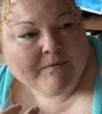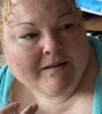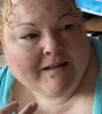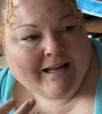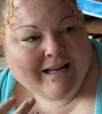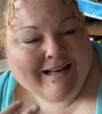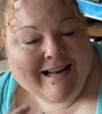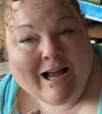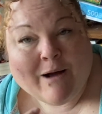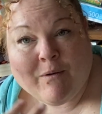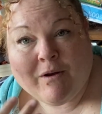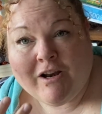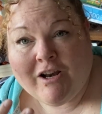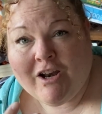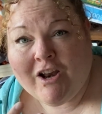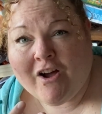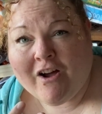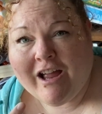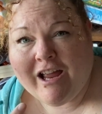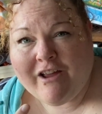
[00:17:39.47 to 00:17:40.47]

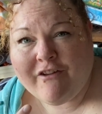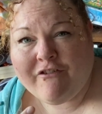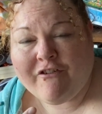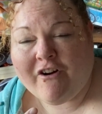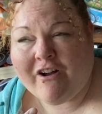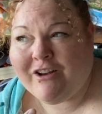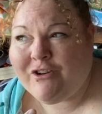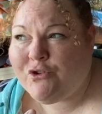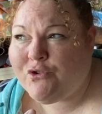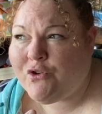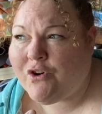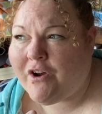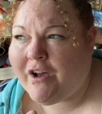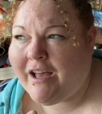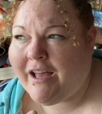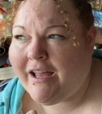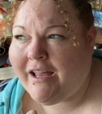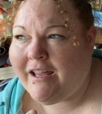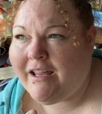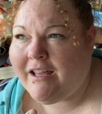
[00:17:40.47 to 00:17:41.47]
life, I
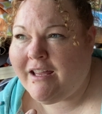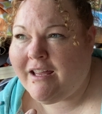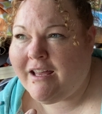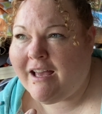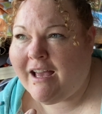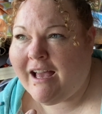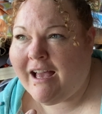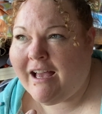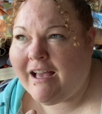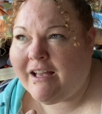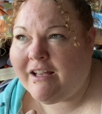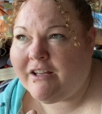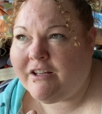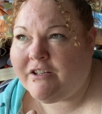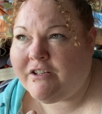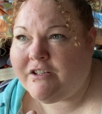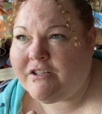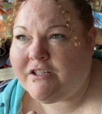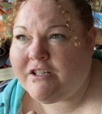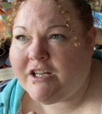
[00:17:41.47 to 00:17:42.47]
try
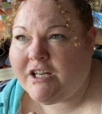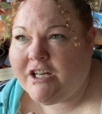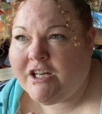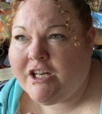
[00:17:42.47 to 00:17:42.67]
and